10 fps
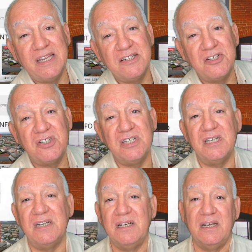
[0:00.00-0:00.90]
is
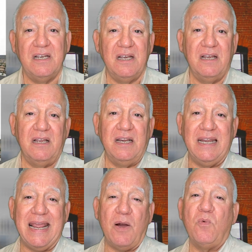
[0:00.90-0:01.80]
to
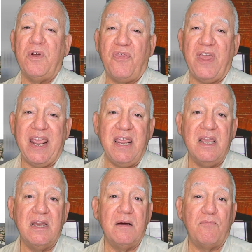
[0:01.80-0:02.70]
get with a
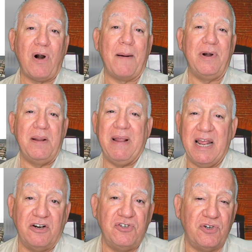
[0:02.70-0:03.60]
property
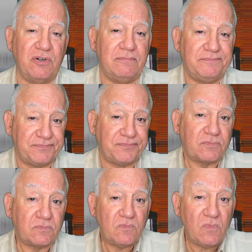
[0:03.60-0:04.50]
manager,
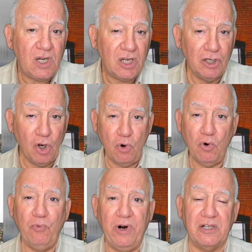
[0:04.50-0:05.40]
a
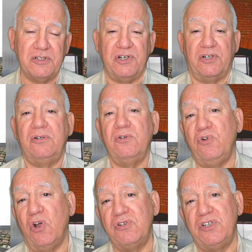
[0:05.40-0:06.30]
local realtor who
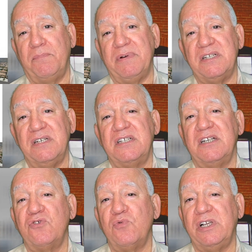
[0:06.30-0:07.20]
knows their business and
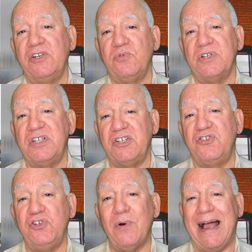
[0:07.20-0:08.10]
is willing to
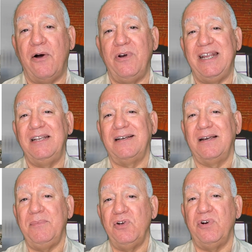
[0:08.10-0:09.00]
assist you out in the
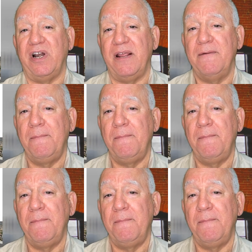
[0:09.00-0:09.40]
community.